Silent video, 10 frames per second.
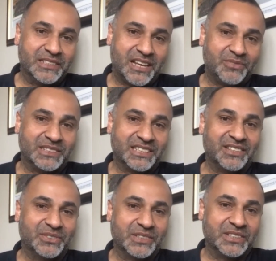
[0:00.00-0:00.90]
I would say
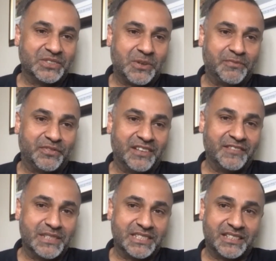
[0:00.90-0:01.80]
those are the top 5
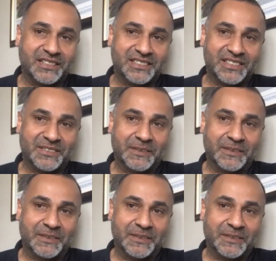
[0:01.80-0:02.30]
mistakes.